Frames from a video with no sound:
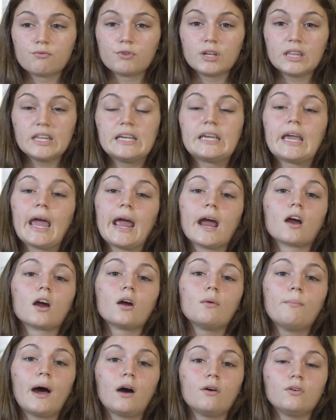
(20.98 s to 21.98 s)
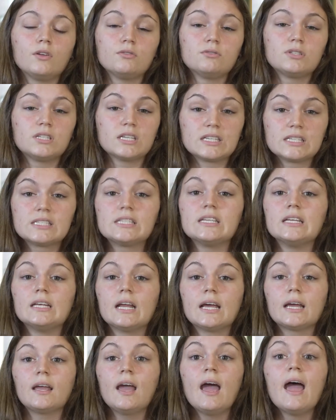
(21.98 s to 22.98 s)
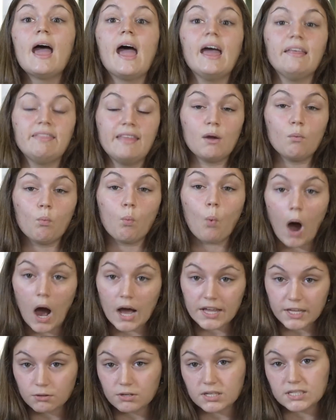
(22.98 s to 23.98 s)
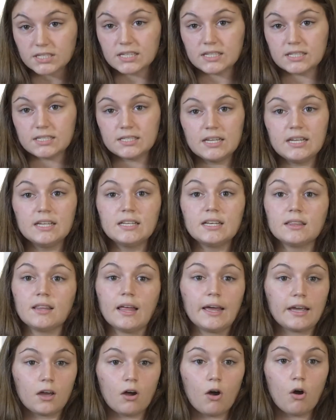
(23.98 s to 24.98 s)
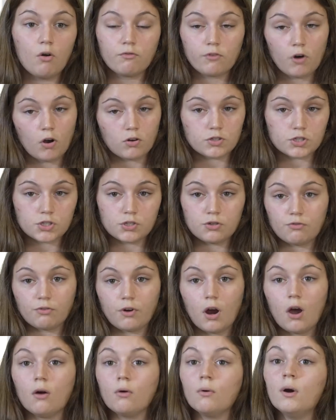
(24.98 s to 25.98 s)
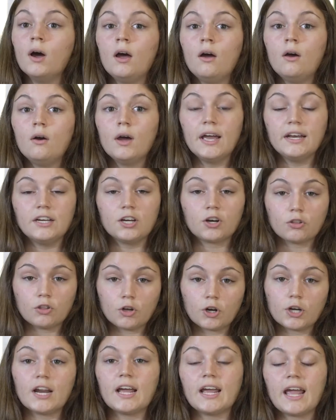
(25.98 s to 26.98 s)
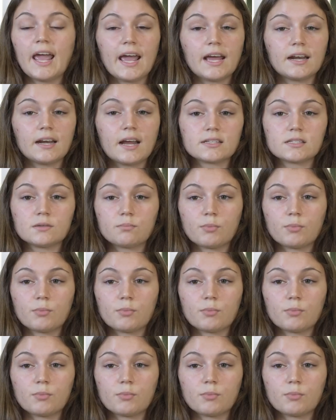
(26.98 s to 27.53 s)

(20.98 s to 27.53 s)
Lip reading: really care about you succeeding and they want you to succeed and overall just grow in your learning and as a